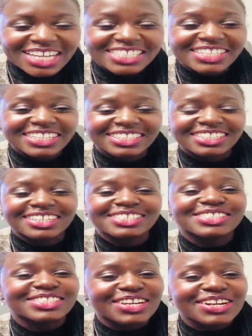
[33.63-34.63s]
as it
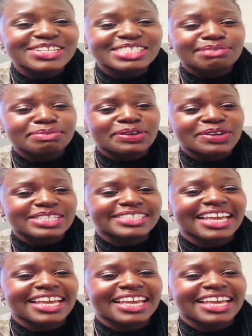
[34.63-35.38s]
concerns immigrants,